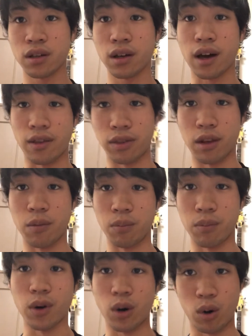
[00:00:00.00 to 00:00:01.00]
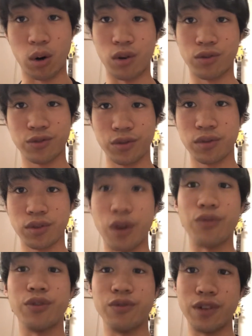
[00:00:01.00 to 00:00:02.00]
cut them off
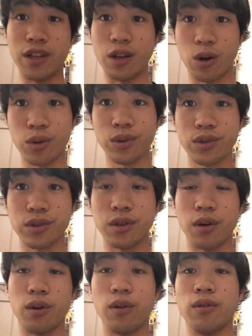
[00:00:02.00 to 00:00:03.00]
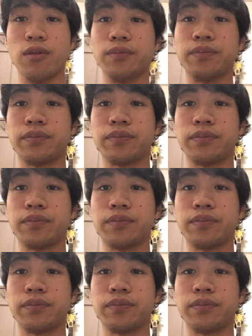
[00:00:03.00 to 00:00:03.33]
the video. So